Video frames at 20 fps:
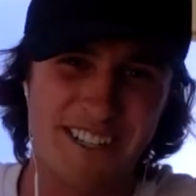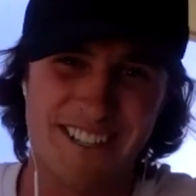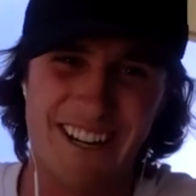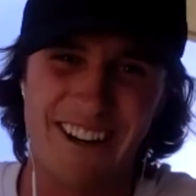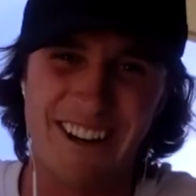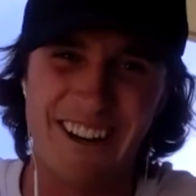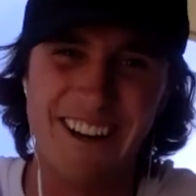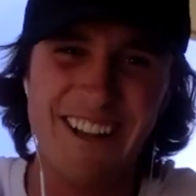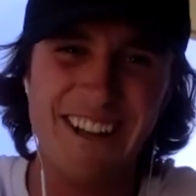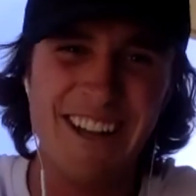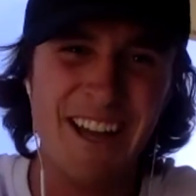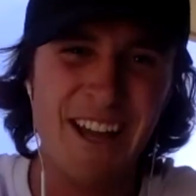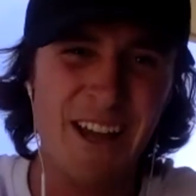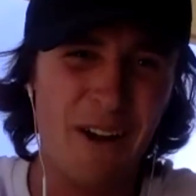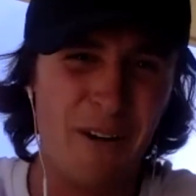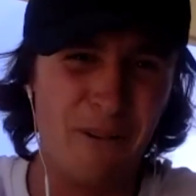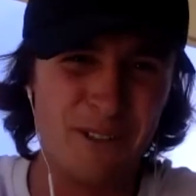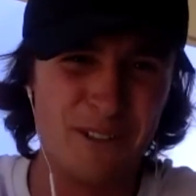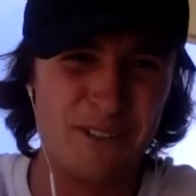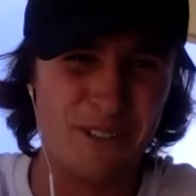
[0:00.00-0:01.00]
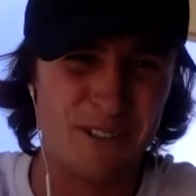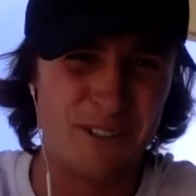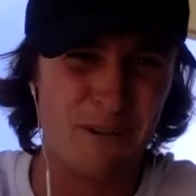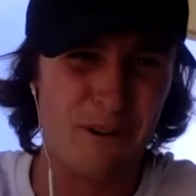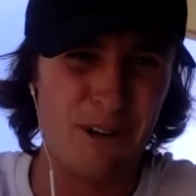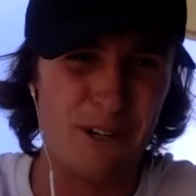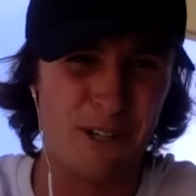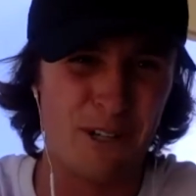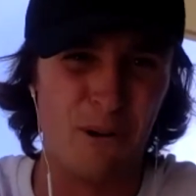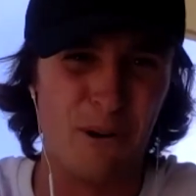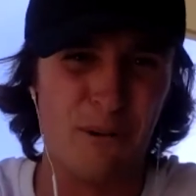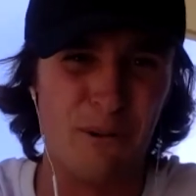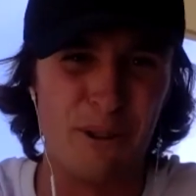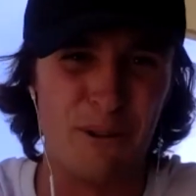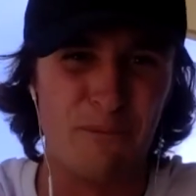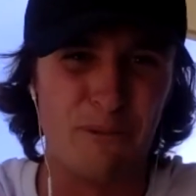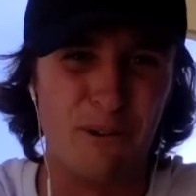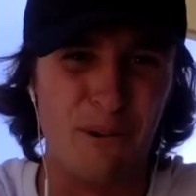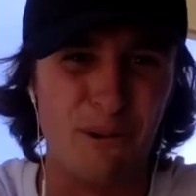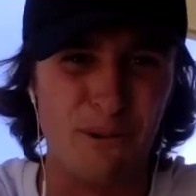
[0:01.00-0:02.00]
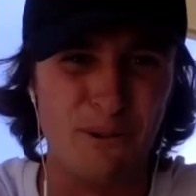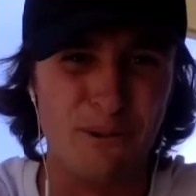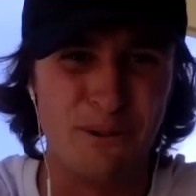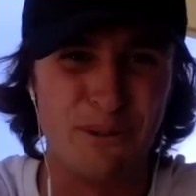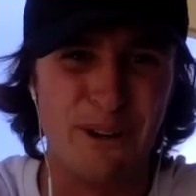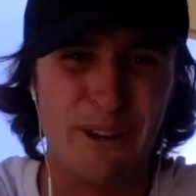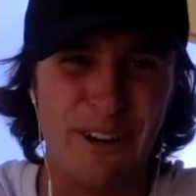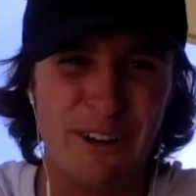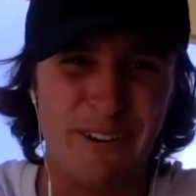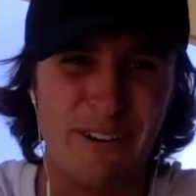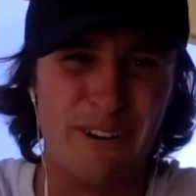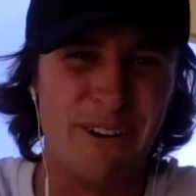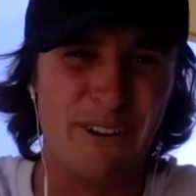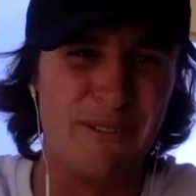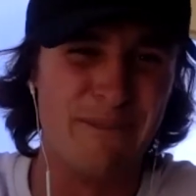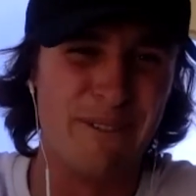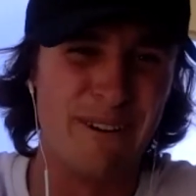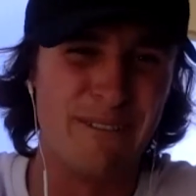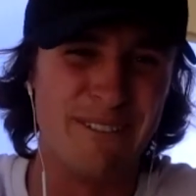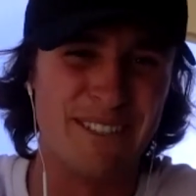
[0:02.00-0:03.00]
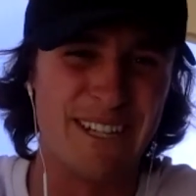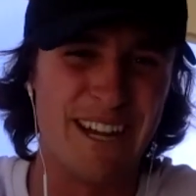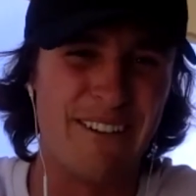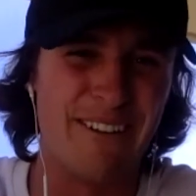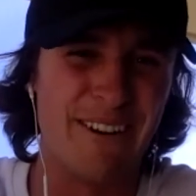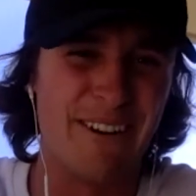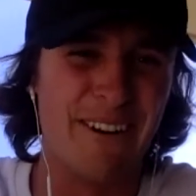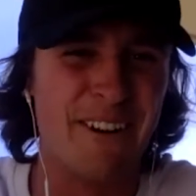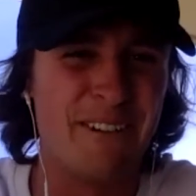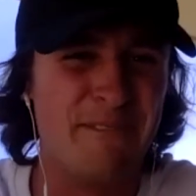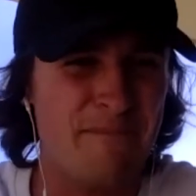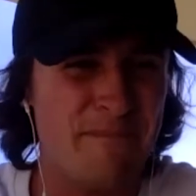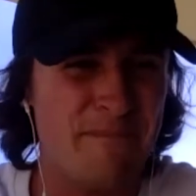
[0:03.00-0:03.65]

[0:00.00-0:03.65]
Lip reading: So I wasn't quite sure what the rules were or what was going on.